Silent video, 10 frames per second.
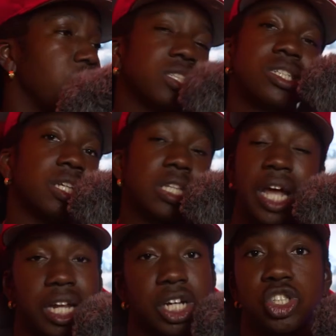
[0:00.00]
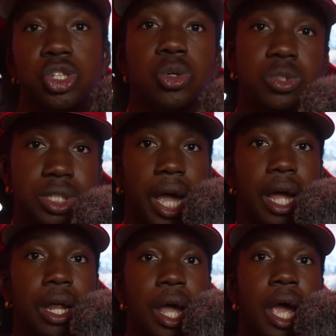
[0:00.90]
They didn't choose
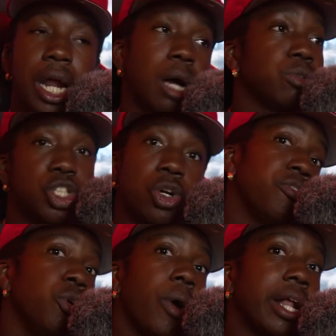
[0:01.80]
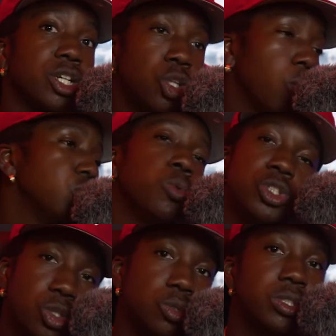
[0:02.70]
that. And I'm sure if you had the choice, you would
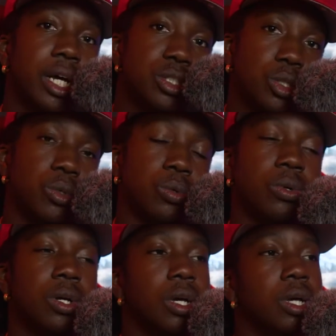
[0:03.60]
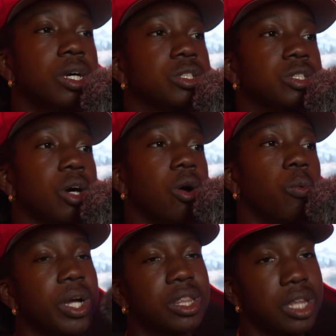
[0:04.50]
choose that too. So
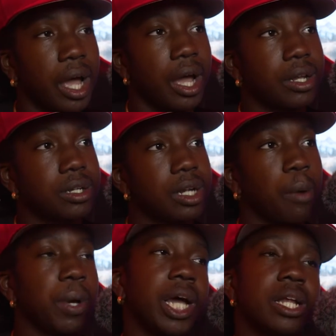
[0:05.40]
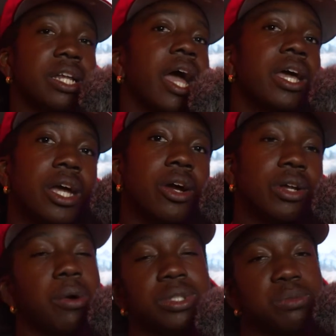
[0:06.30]
with that, I'm going to end that here.
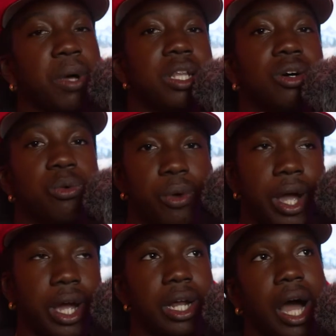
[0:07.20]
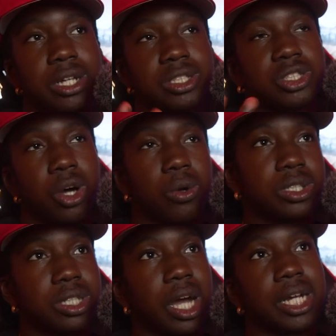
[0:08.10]
That was just my little rant. I just
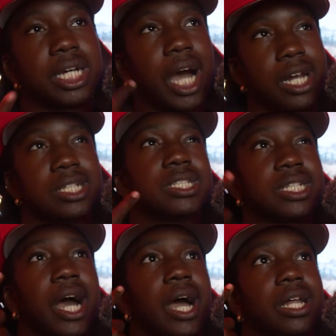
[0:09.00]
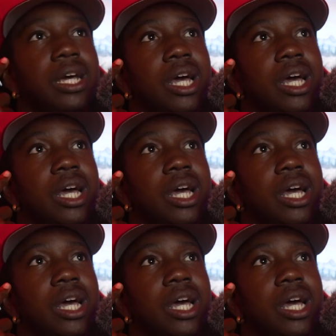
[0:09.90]
noticed that, and it kind of just got